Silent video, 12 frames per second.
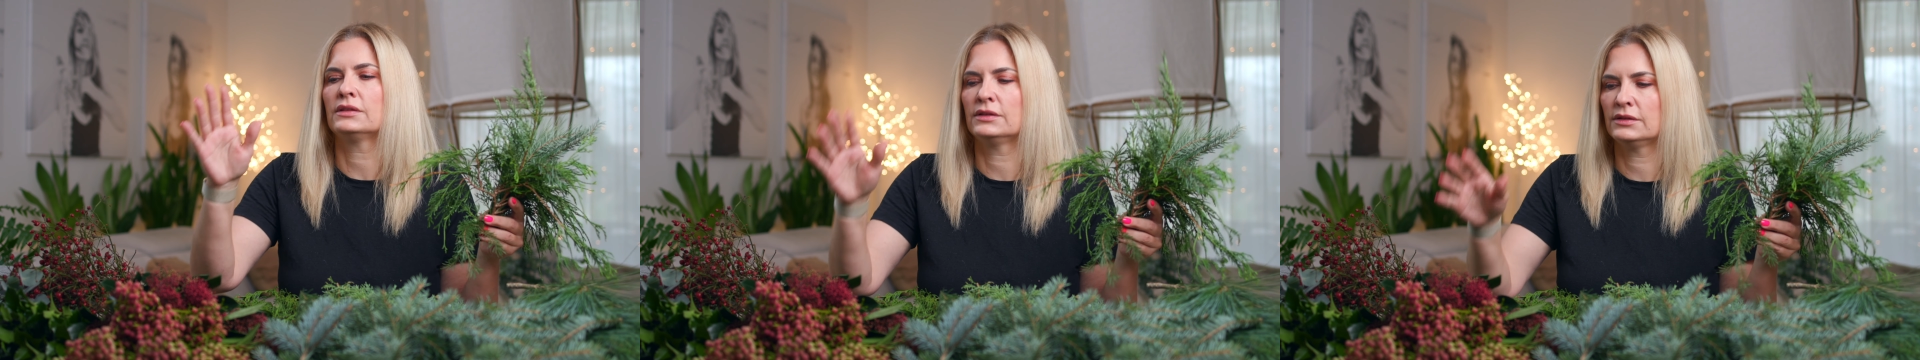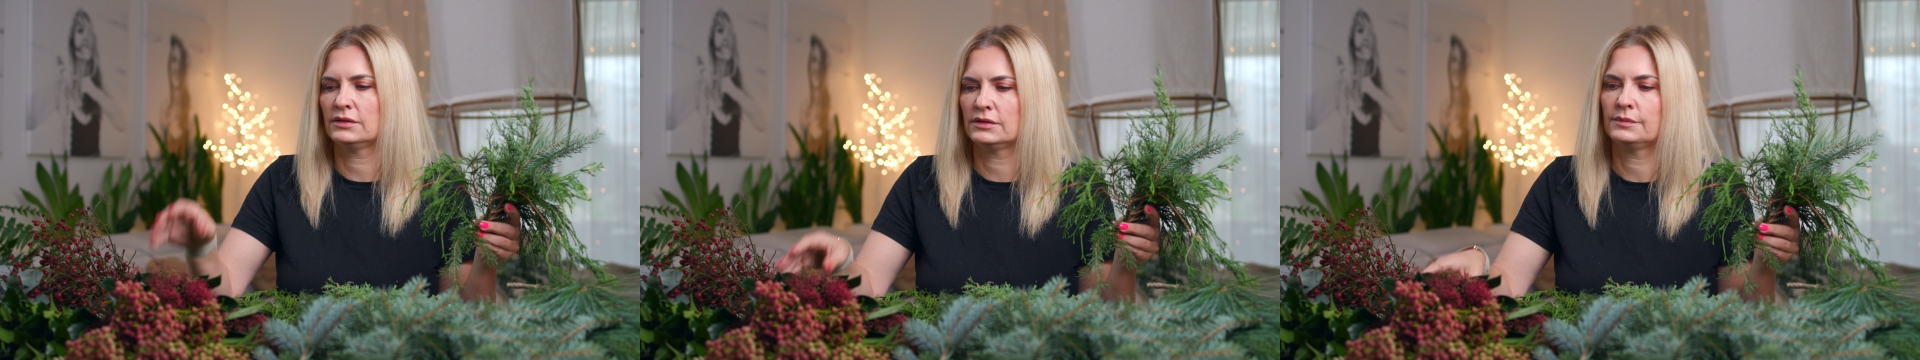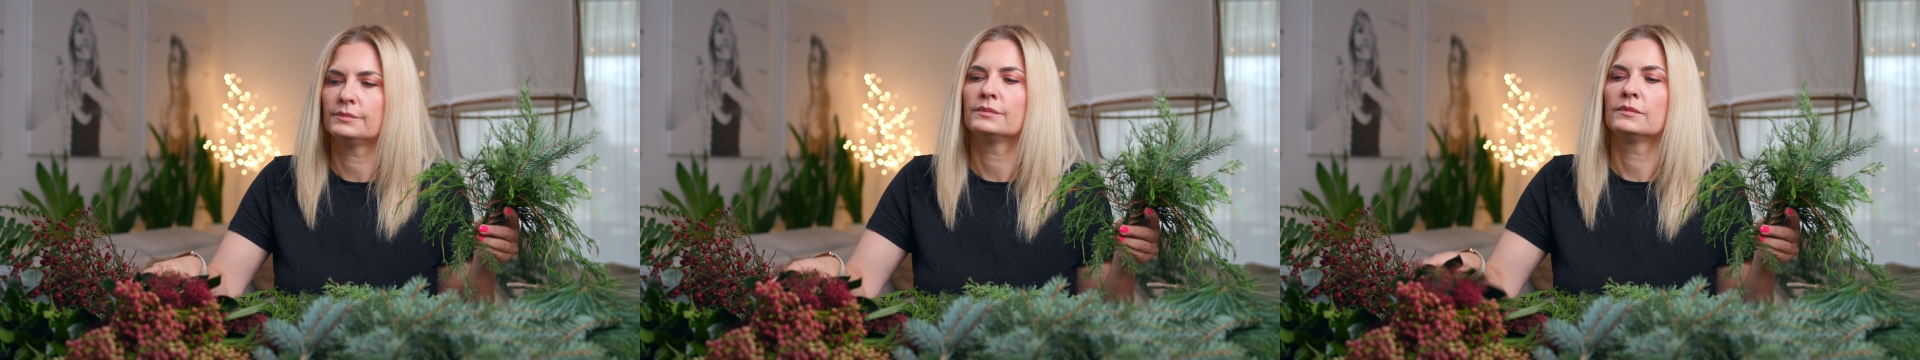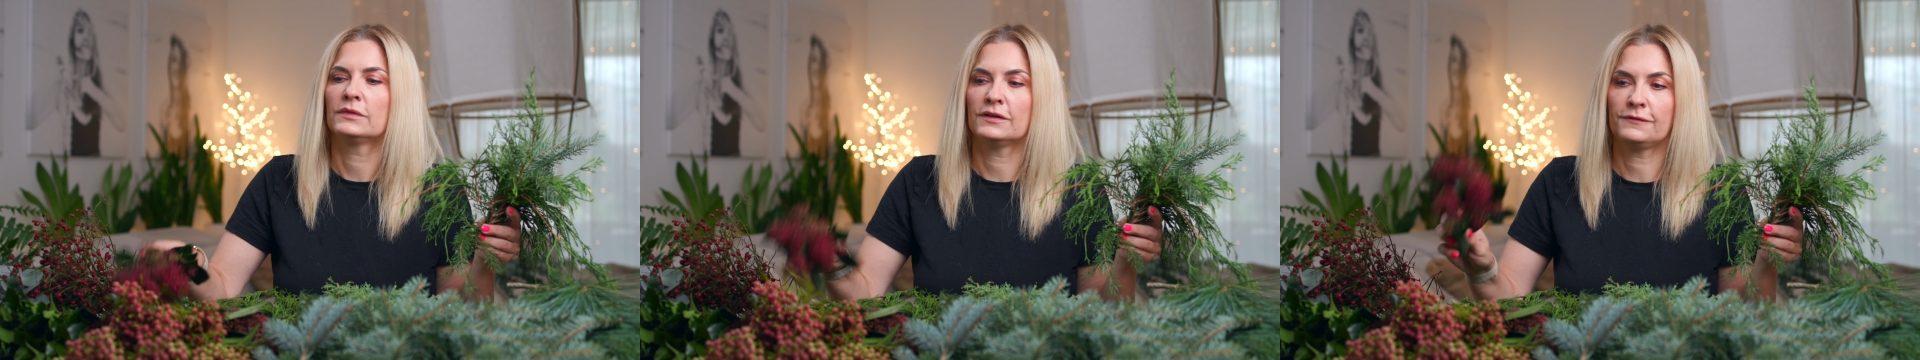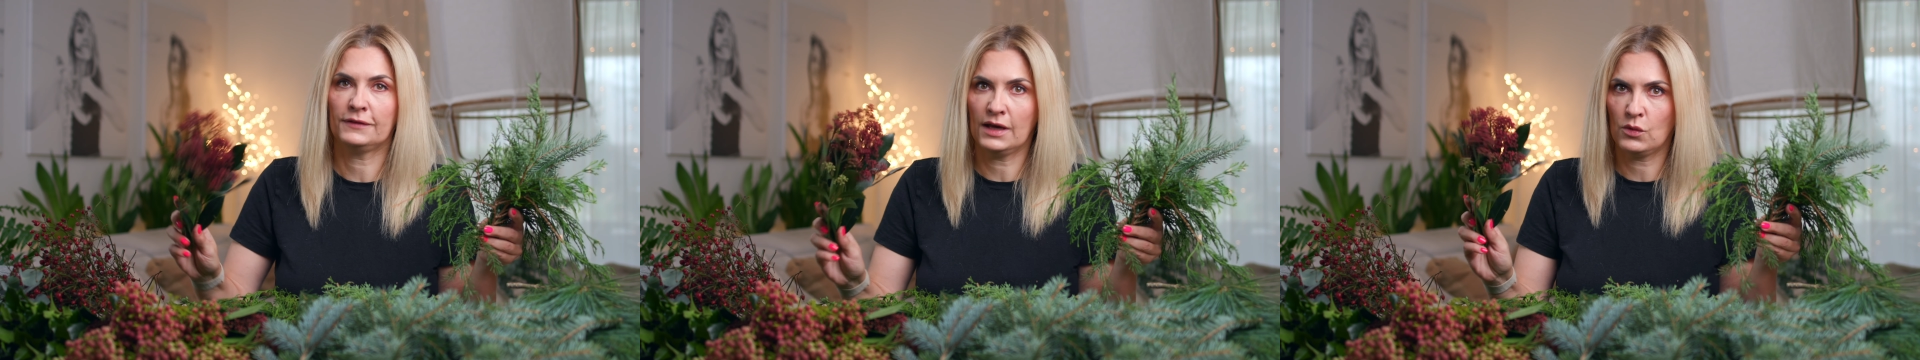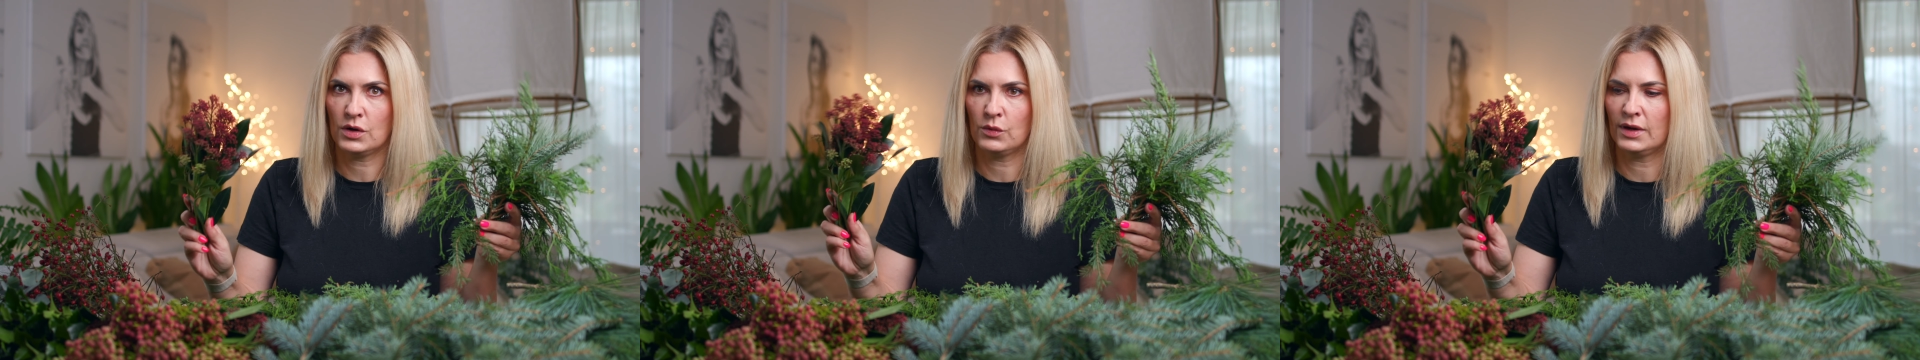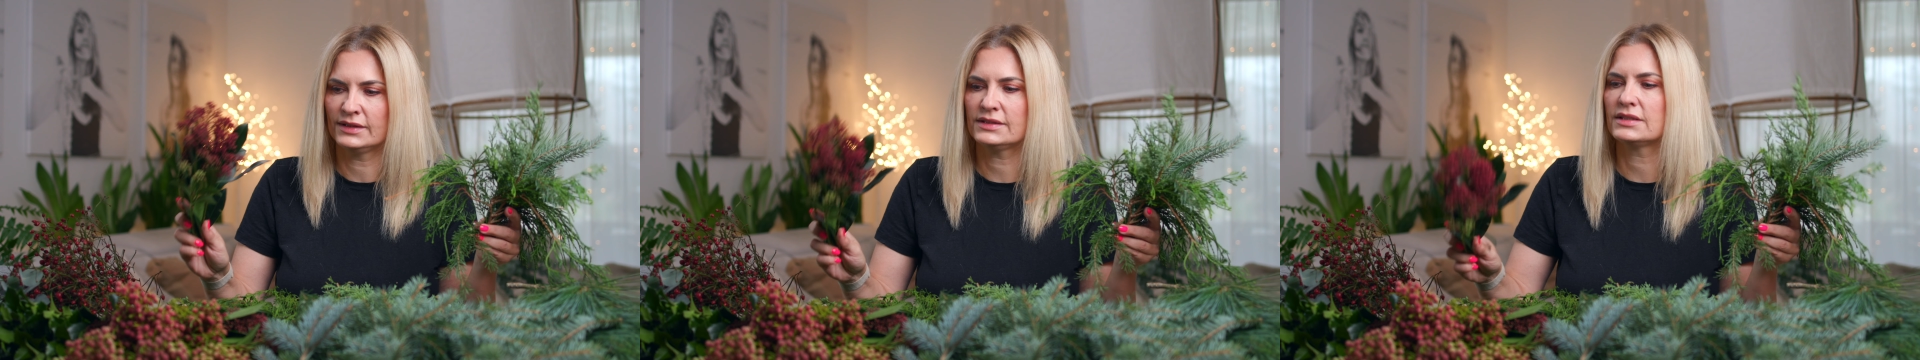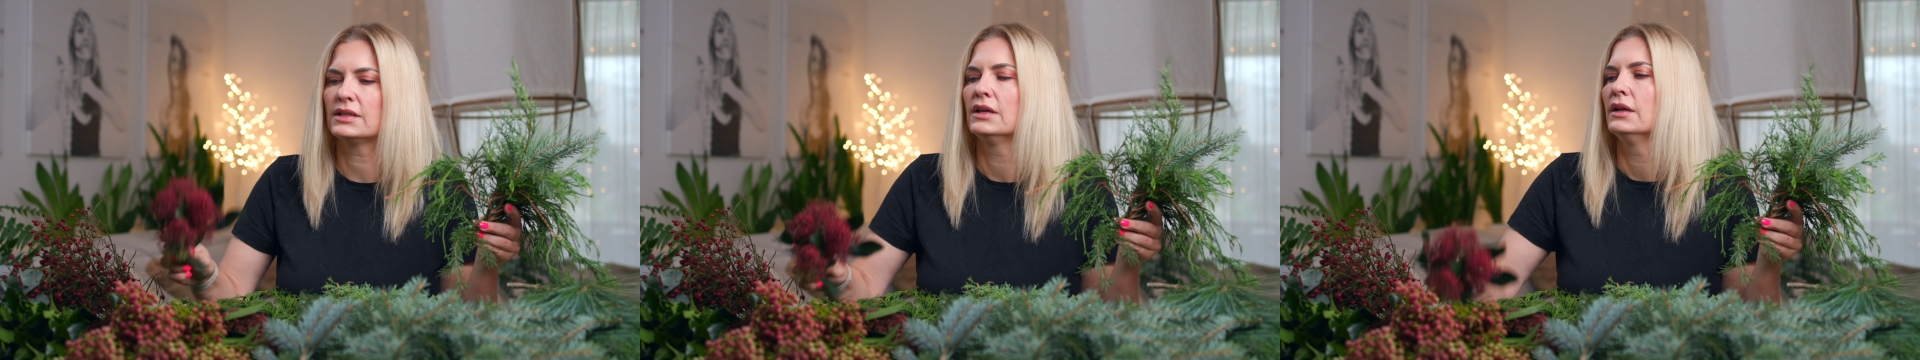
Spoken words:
the flower ones